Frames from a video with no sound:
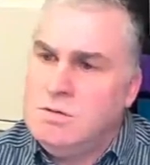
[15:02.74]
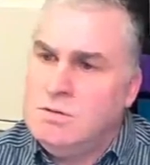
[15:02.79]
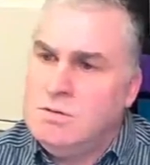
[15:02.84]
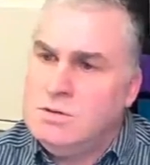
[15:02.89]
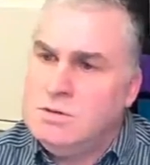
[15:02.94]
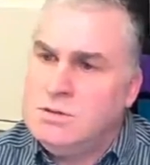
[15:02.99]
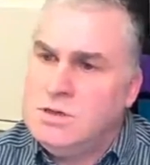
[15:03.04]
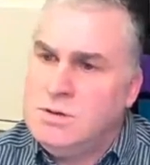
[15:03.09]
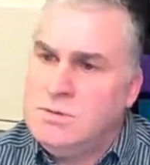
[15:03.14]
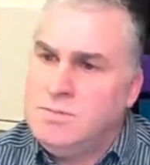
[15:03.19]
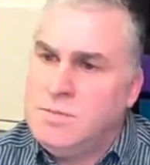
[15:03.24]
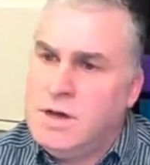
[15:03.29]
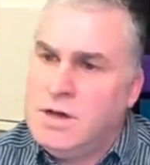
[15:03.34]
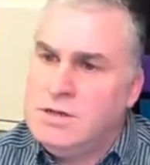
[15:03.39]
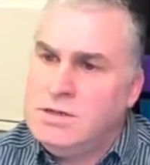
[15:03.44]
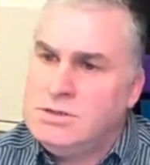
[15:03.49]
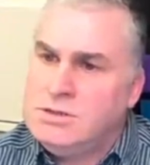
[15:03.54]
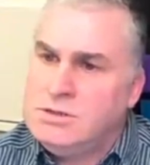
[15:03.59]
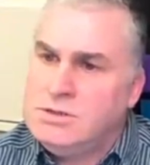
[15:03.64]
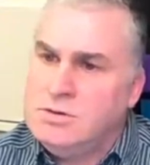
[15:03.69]
or is it
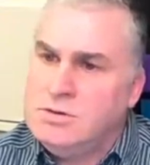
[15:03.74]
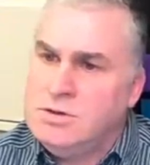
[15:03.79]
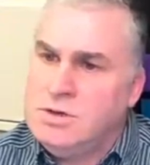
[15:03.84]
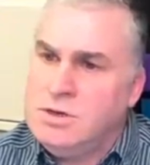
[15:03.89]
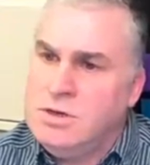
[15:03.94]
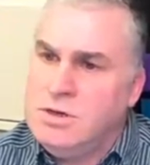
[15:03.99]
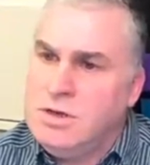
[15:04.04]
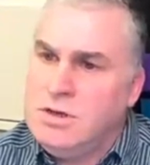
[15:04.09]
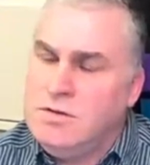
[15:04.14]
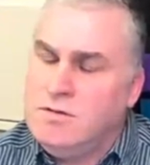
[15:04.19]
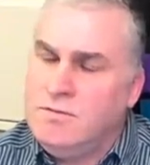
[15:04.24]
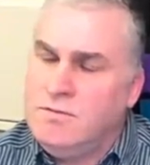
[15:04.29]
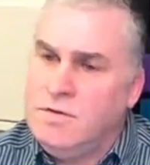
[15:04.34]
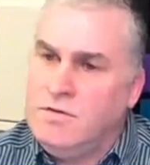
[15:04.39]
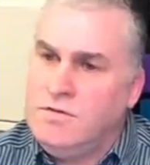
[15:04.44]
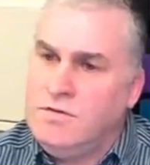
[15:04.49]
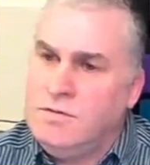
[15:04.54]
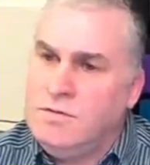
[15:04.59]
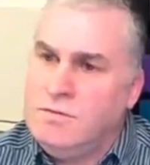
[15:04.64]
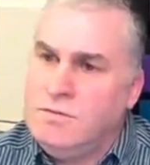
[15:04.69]
based on an
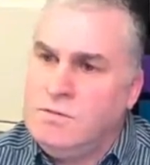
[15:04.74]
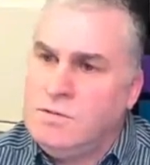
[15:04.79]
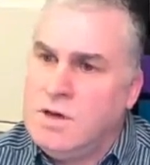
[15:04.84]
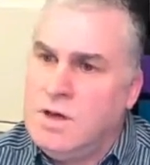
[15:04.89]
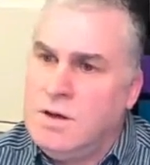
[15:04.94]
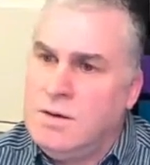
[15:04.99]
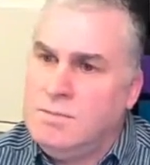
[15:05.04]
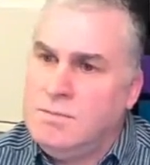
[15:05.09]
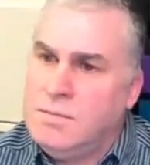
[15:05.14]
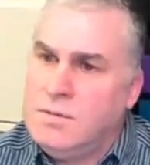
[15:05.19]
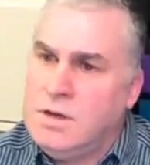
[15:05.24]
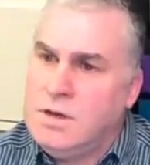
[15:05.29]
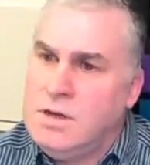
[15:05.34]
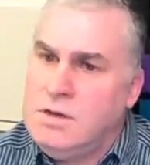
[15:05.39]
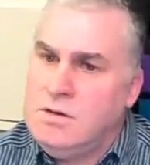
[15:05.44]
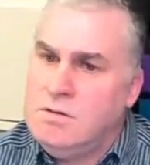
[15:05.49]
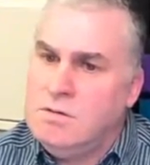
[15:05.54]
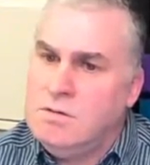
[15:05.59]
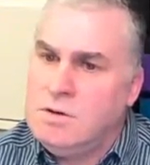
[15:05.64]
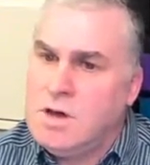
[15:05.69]
individual
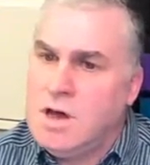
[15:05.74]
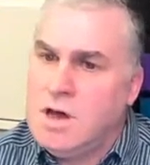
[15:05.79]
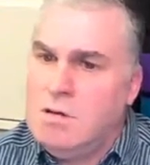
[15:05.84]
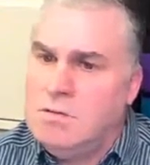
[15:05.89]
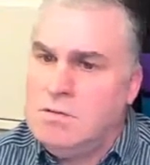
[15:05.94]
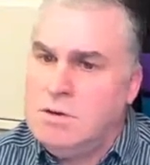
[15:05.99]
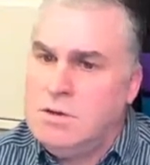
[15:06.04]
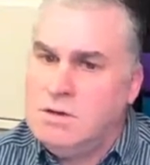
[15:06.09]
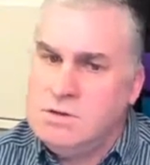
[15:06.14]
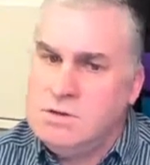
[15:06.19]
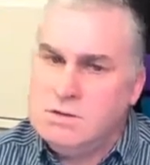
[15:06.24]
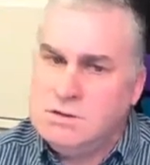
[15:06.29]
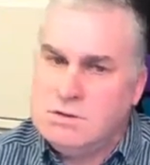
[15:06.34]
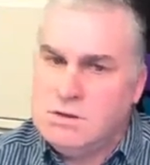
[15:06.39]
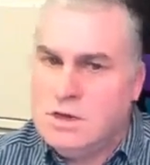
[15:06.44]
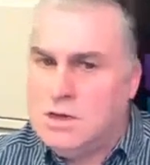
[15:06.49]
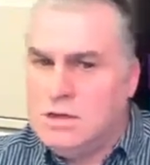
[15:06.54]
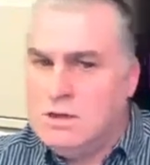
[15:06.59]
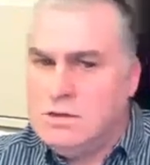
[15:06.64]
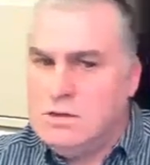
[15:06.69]
company? You'll go in and
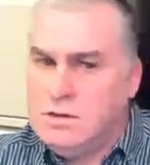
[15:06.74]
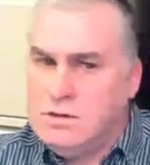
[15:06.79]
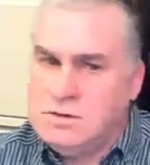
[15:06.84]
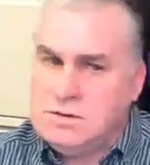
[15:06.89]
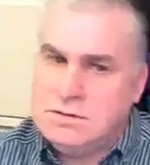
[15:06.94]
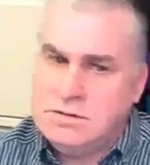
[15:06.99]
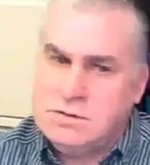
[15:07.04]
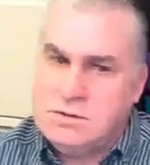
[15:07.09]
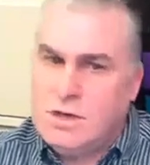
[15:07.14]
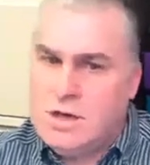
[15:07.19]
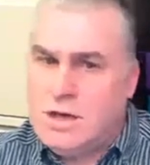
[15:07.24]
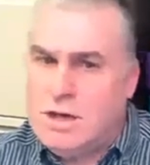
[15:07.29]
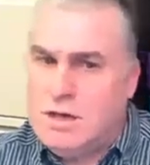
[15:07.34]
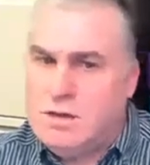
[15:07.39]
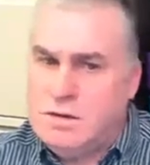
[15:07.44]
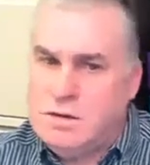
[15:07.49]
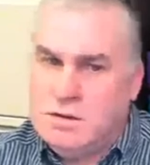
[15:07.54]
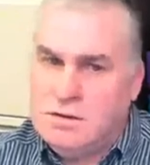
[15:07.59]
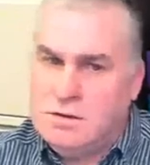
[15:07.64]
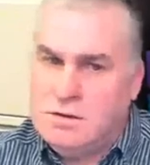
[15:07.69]
say this,
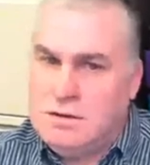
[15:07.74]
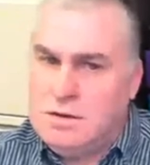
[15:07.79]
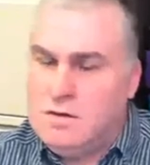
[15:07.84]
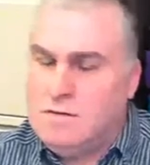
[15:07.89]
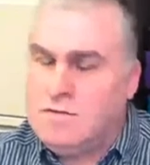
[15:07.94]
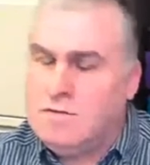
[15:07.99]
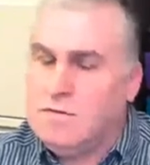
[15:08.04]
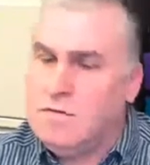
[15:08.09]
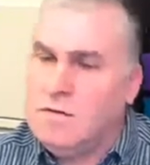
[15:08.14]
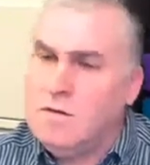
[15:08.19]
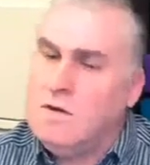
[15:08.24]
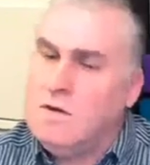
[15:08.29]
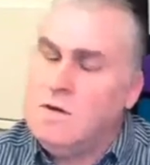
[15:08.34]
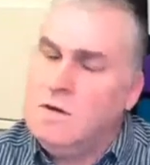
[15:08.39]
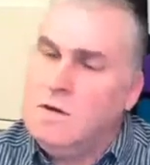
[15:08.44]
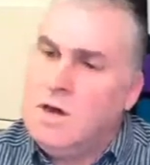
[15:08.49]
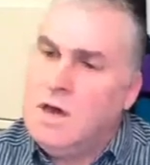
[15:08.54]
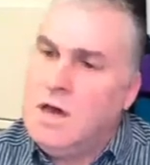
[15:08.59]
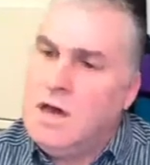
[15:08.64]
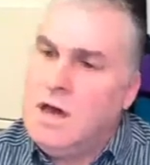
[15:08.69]
that, and this.
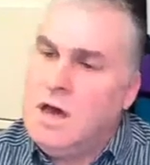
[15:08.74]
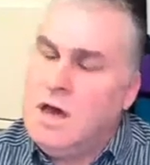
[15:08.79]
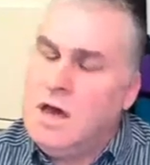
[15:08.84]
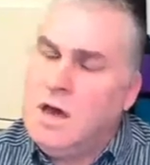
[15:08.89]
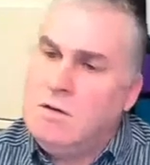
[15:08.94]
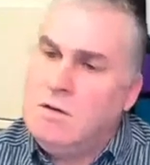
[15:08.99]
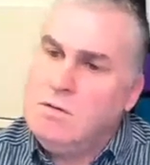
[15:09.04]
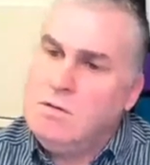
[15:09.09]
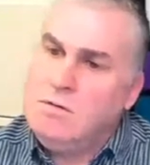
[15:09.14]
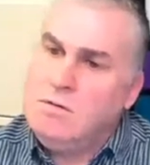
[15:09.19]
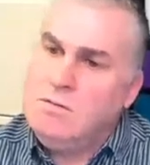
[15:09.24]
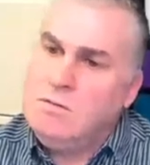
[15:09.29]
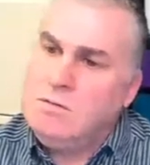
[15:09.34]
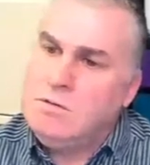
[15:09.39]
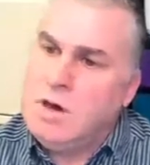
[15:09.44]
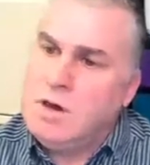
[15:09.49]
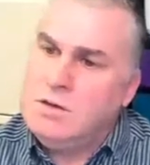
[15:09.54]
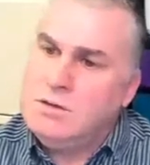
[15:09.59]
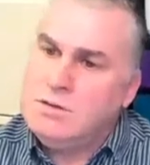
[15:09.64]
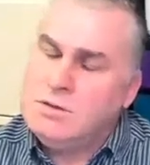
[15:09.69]
How are you
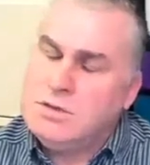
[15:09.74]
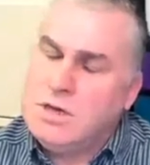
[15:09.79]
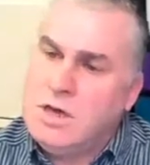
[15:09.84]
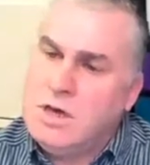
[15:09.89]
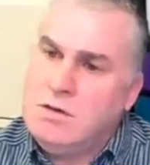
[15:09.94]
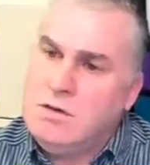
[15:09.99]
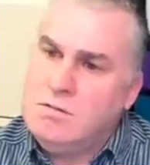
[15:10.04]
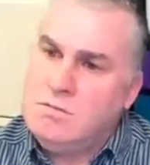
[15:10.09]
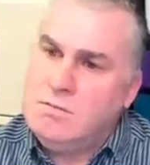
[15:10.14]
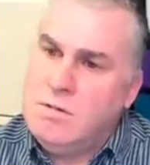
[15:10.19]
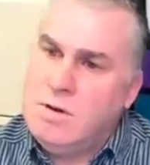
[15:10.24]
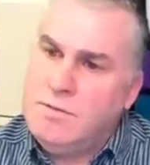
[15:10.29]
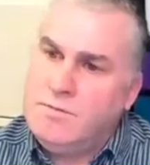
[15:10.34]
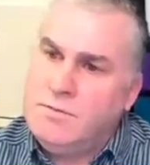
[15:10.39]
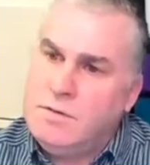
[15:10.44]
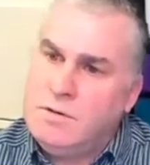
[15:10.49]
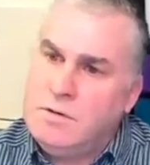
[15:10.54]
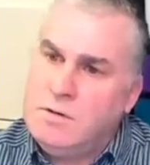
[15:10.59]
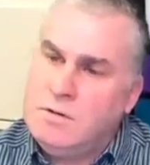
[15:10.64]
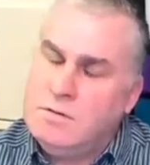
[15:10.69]
going to get your
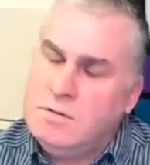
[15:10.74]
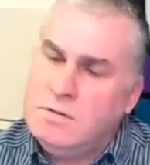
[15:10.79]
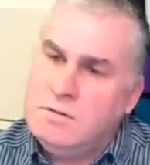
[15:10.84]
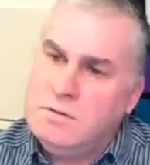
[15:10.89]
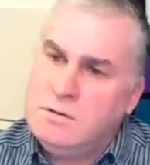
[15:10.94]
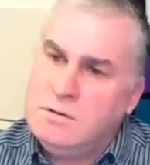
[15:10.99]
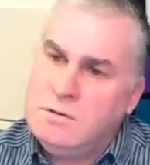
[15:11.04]
revenue?